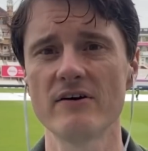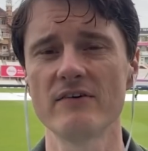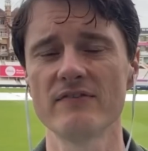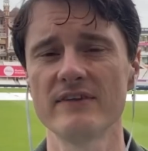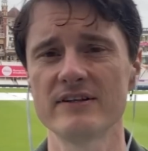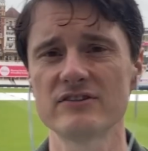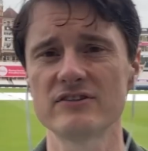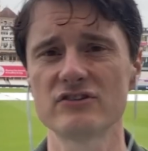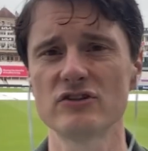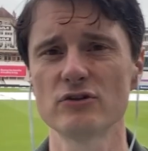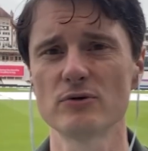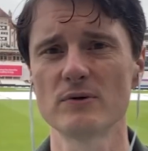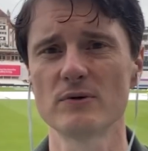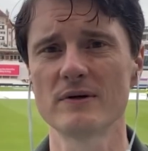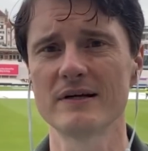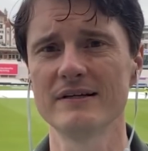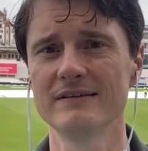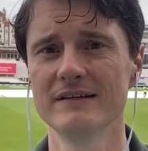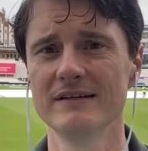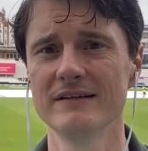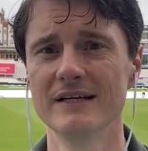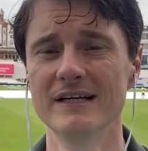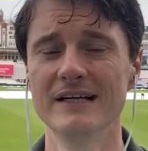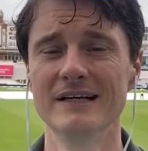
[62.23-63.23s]
on this tour.
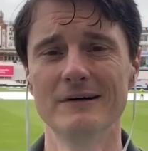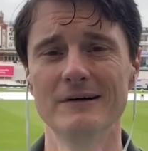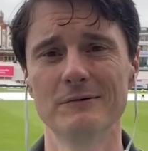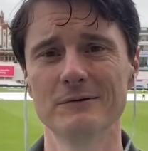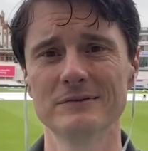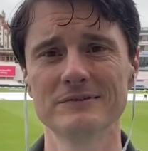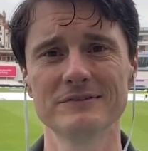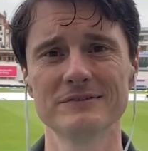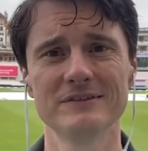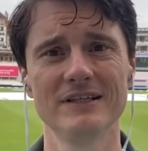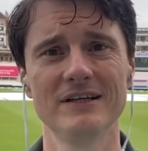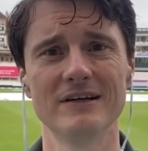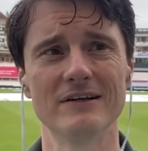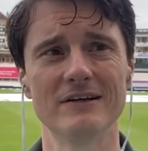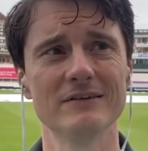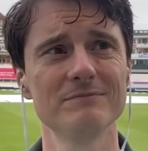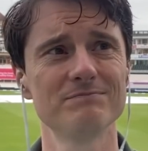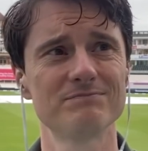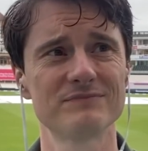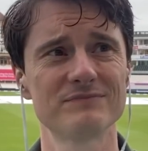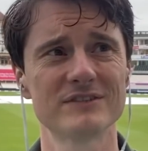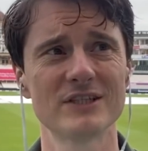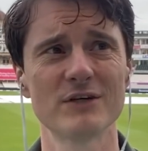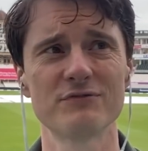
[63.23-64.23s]
And, well, you know,
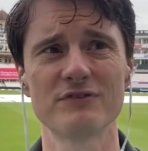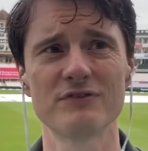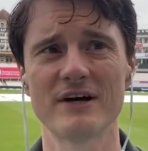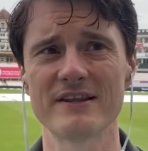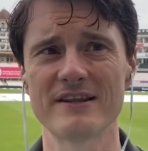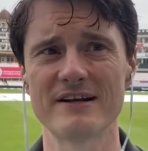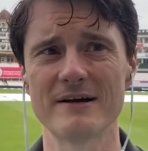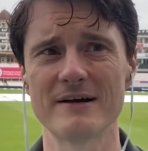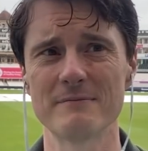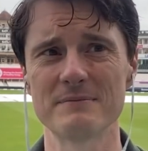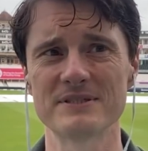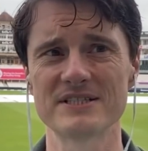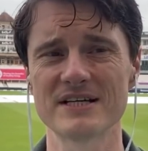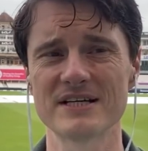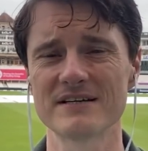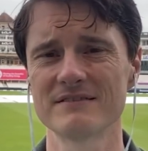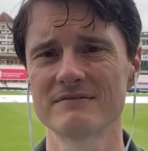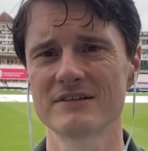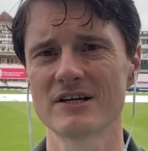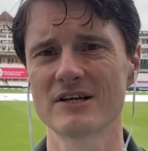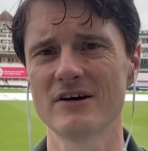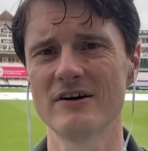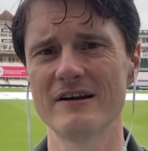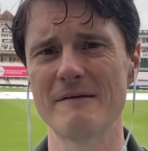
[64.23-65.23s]
so far the numbers are
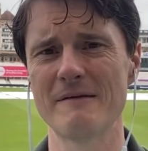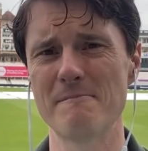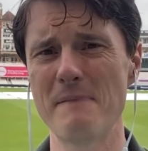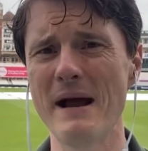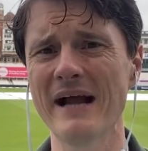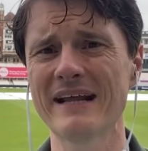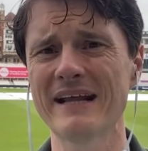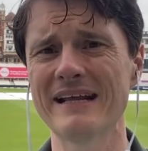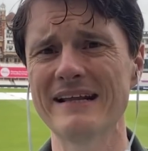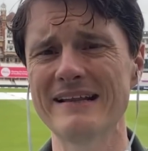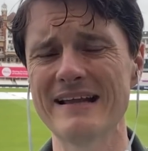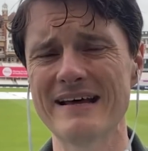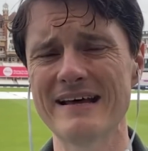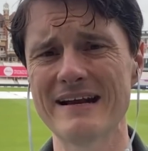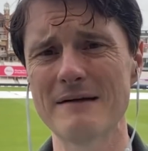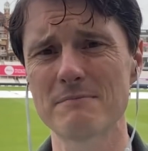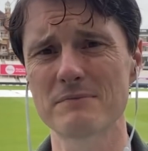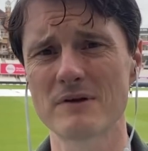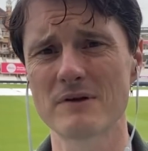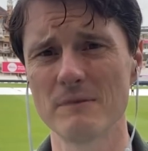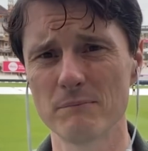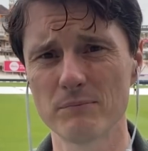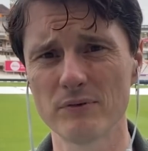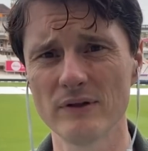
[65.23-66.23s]
kind of backing that up
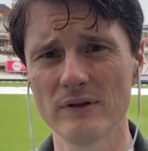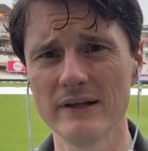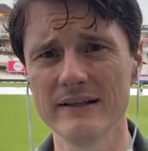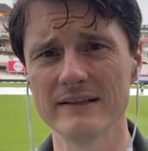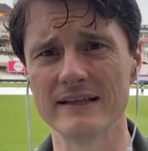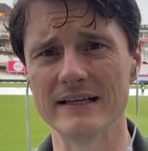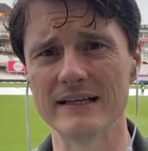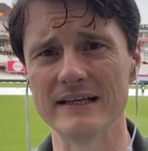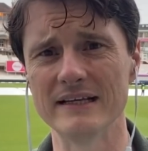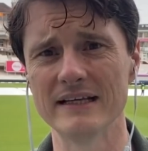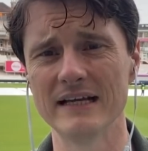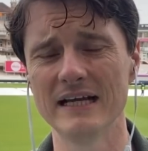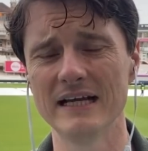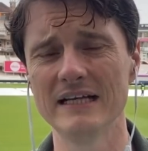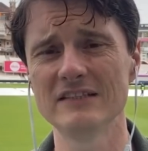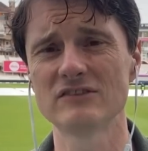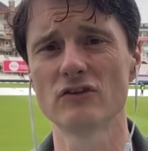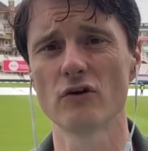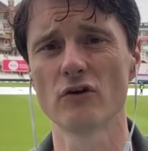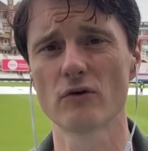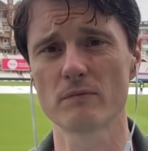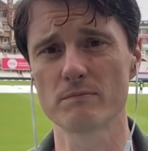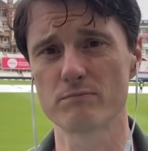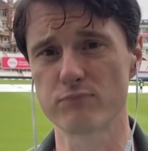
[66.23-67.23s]
completely. He's
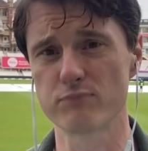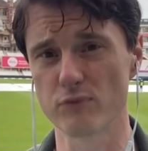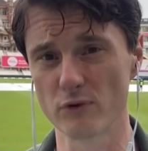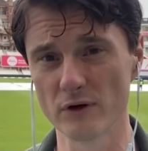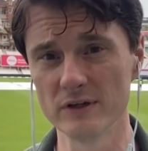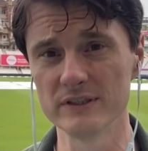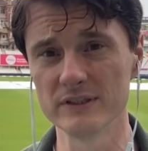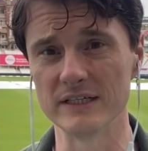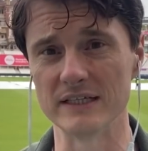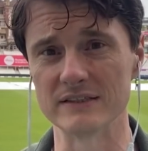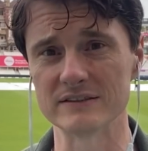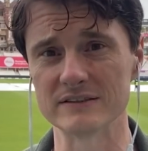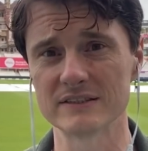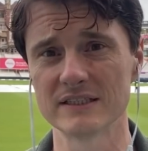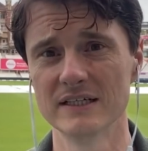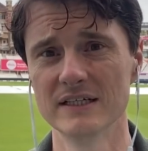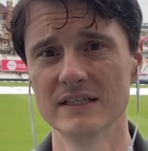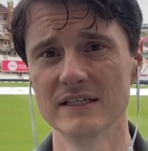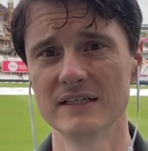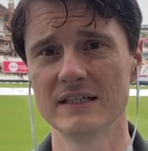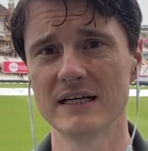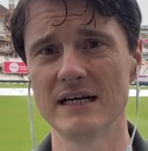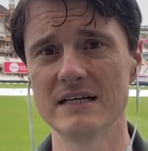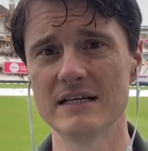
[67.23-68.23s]
looked brilliant.
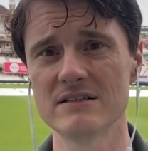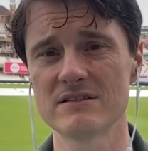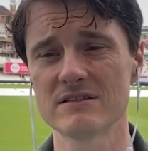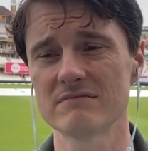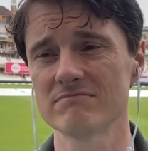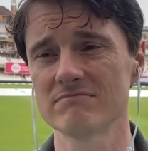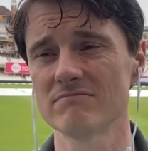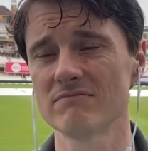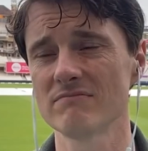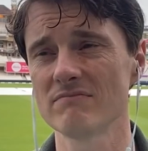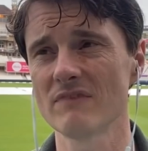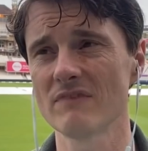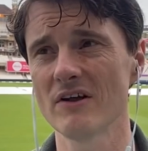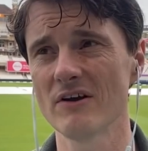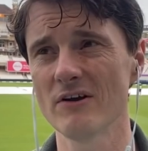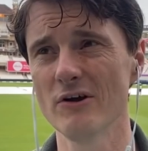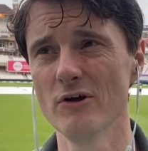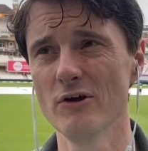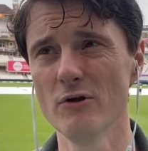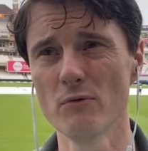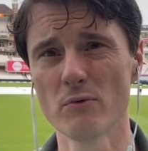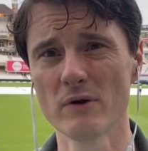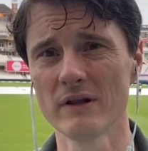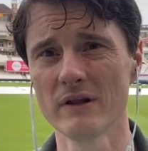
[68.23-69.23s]
And
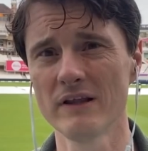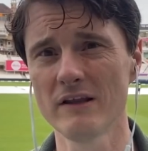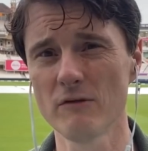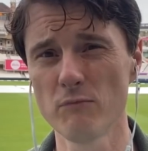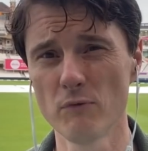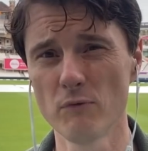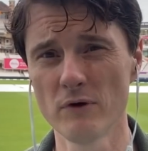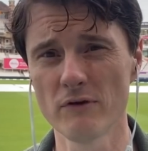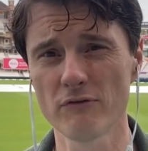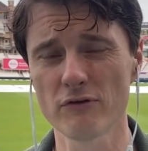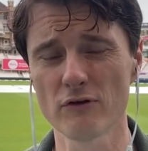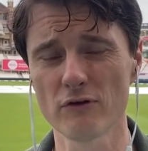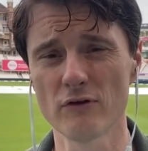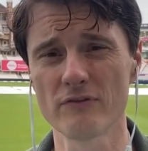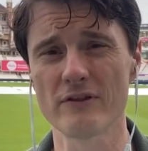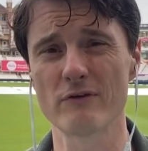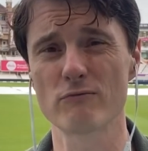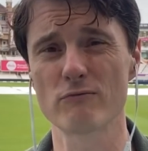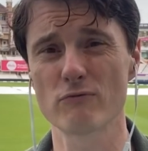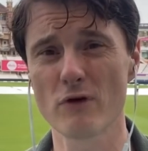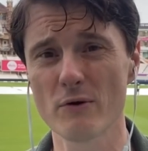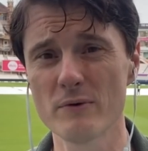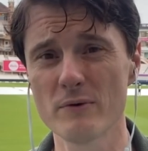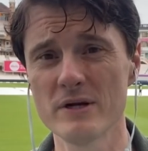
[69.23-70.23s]
who really would have thought that
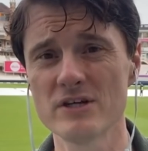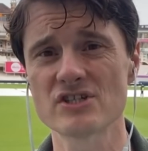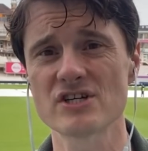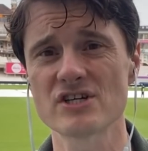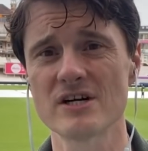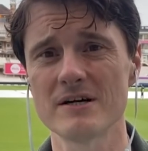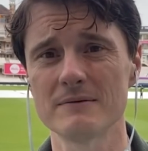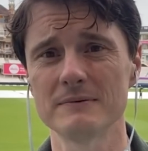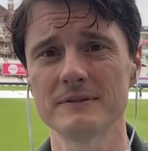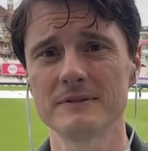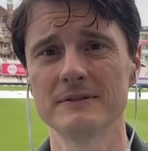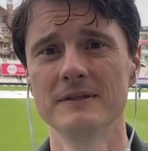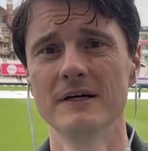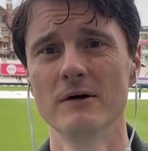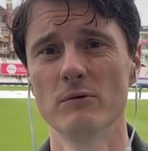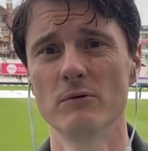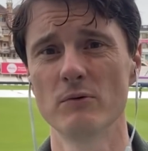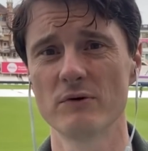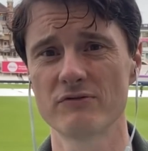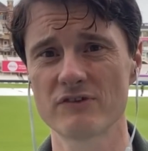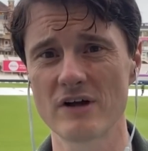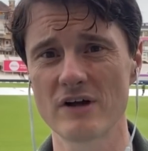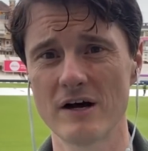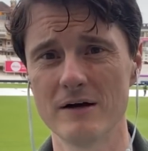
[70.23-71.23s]
Rohit Sharma
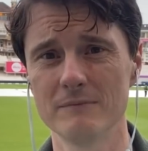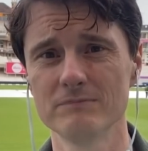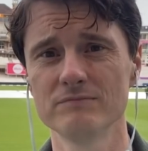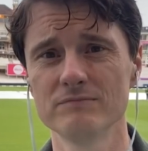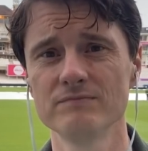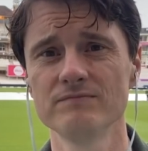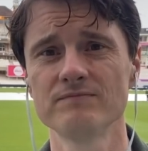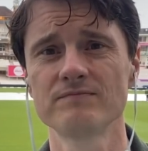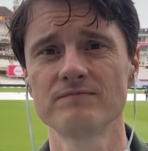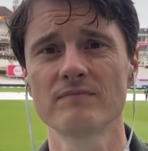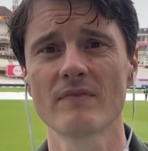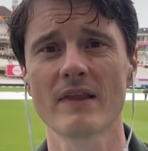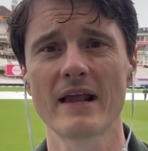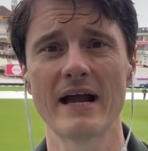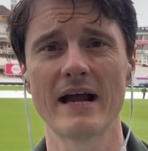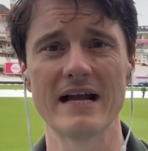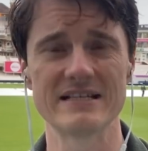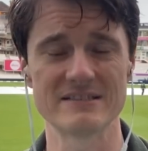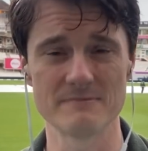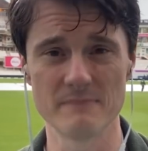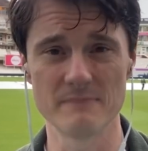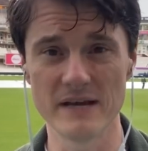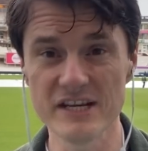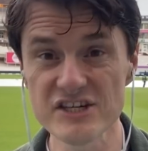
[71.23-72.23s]
would have come
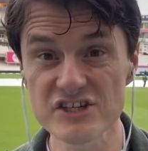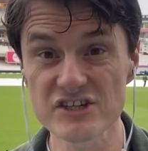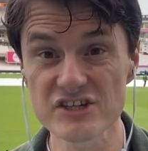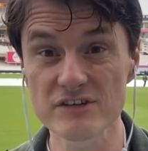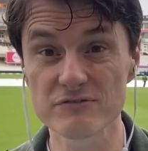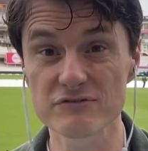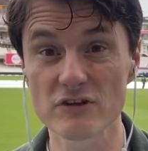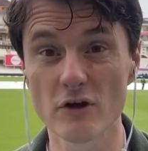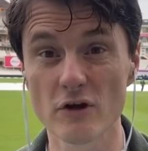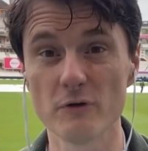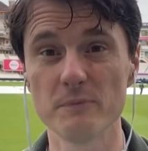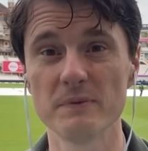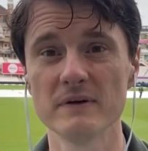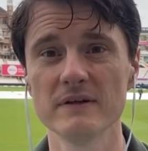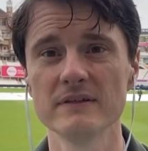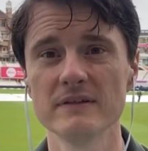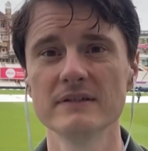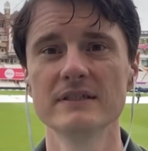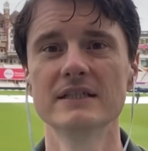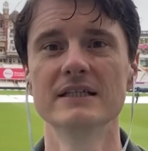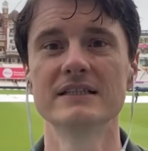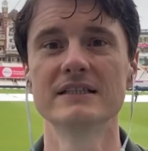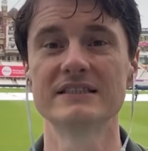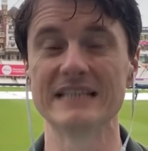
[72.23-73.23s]
as a makeshift opener
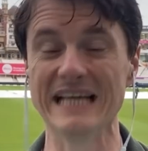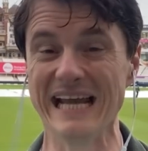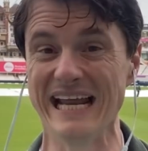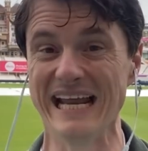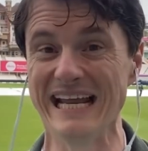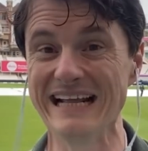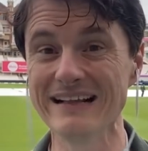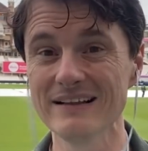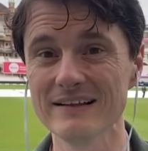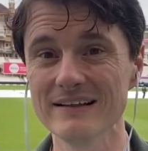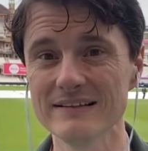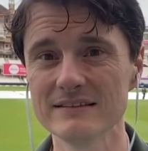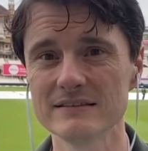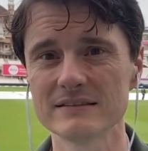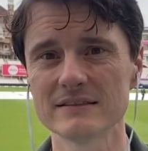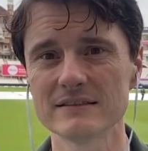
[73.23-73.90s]
to England,